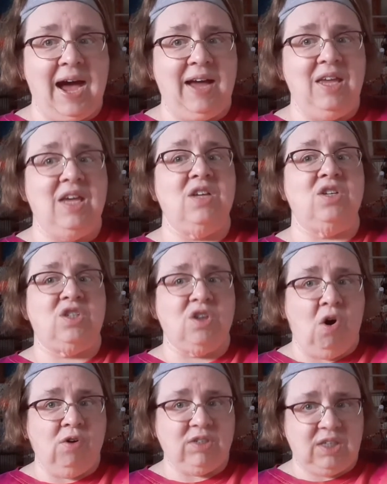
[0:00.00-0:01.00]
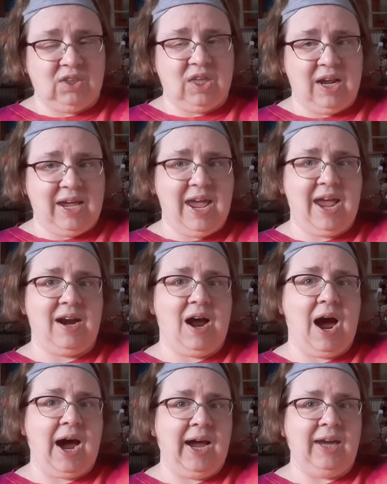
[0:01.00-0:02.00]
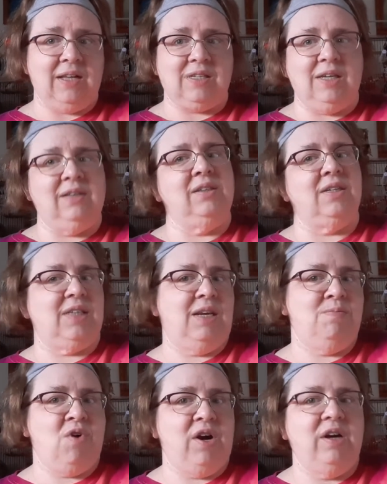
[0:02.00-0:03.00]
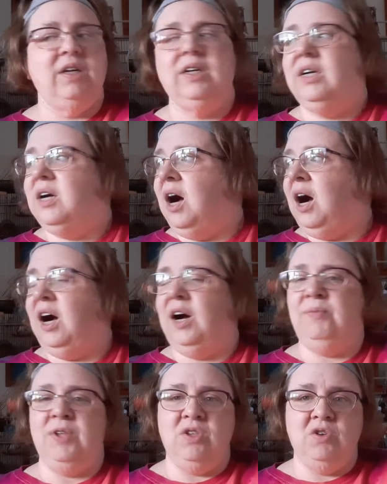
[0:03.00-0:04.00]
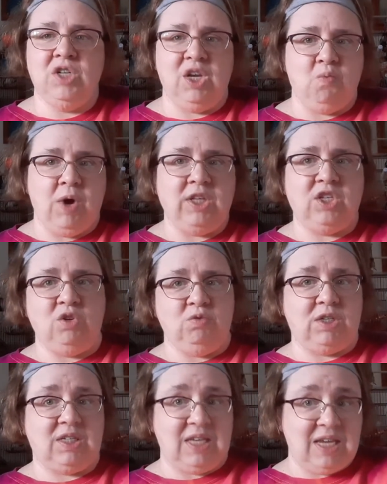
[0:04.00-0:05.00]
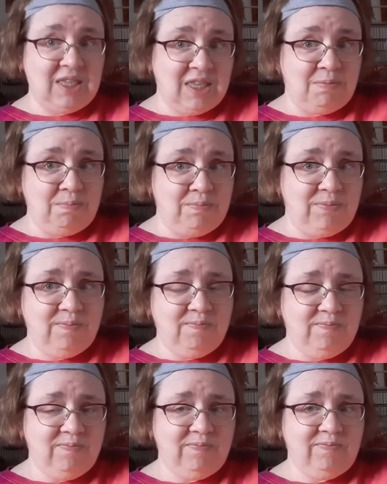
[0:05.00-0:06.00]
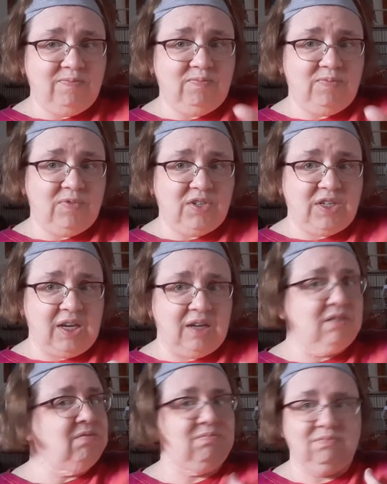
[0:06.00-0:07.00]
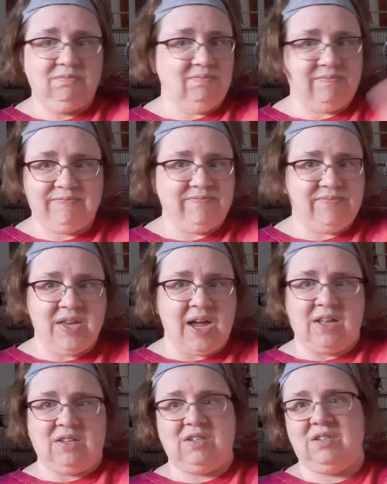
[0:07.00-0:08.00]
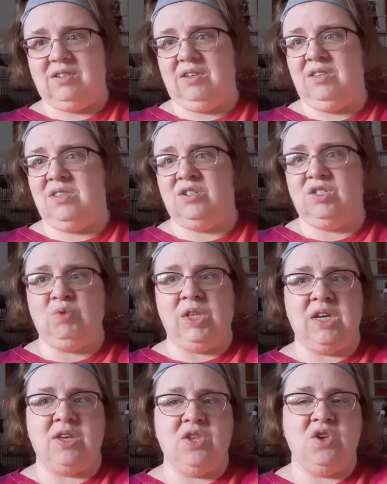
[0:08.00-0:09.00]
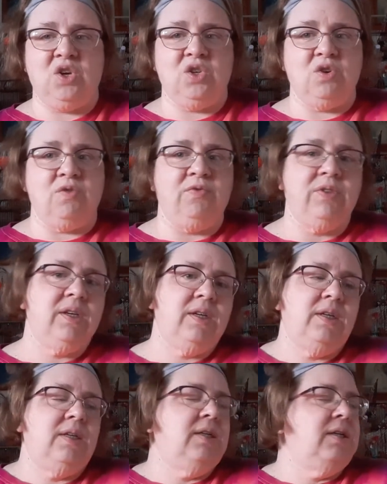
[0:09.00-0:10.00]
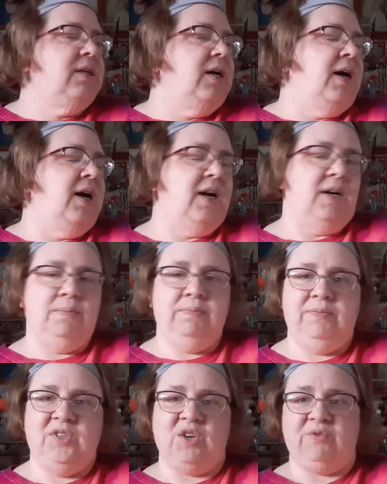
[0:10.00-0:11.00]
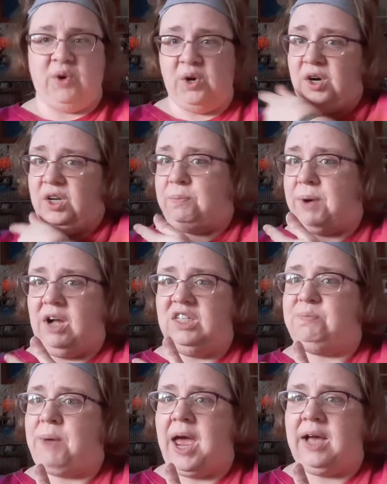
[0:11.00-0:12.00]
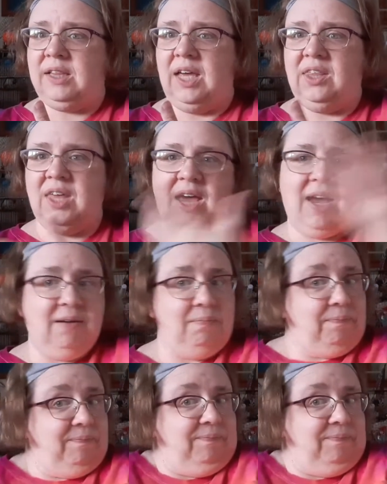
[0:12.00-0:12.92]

is so sick that it can't hide its illness anymore. And usually once you see them sick, there's really nothing you can do. So for her to bounce back like that,